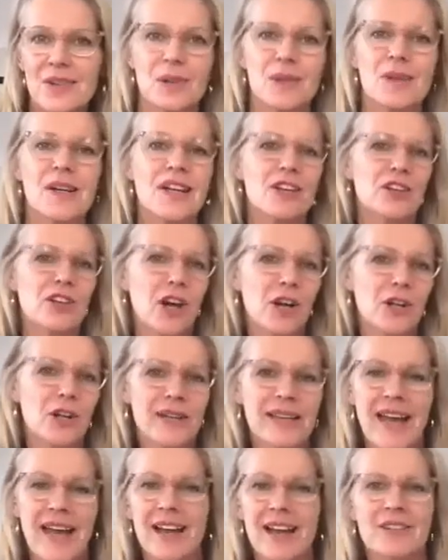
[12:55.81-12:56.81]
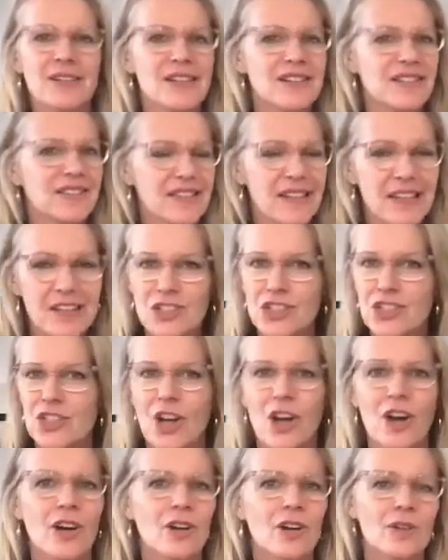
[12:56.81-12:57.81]
or go to a gallery, see a
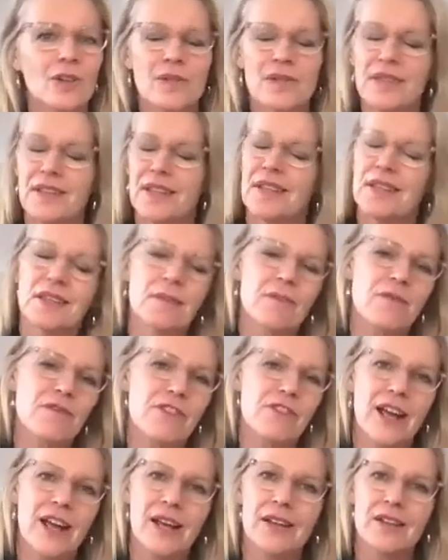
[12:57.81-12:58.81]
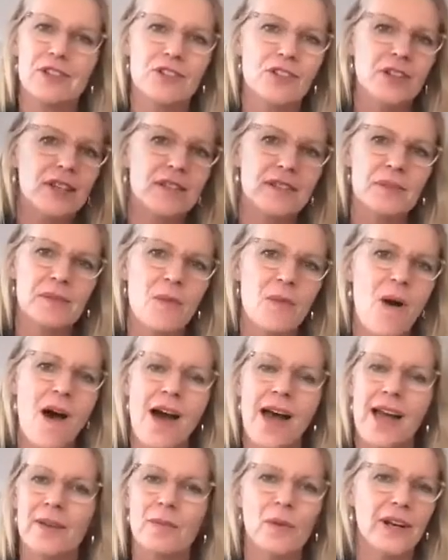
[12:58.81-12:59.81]
show, see some friends, drink some
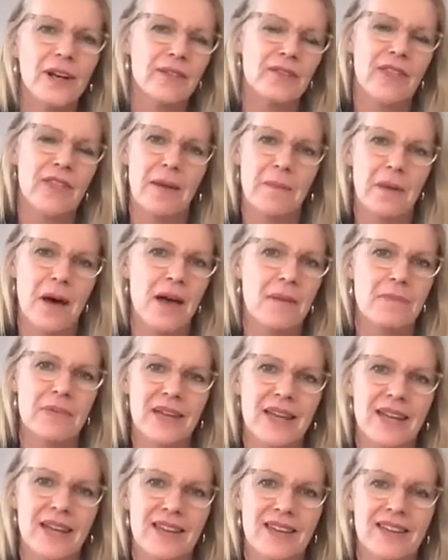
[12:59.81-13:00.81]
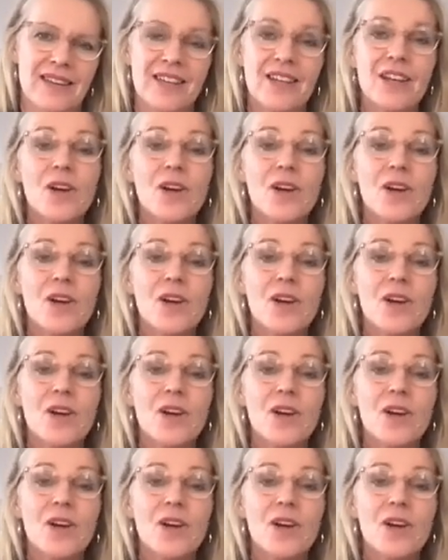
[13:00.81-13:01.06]
wine, whatever that might be.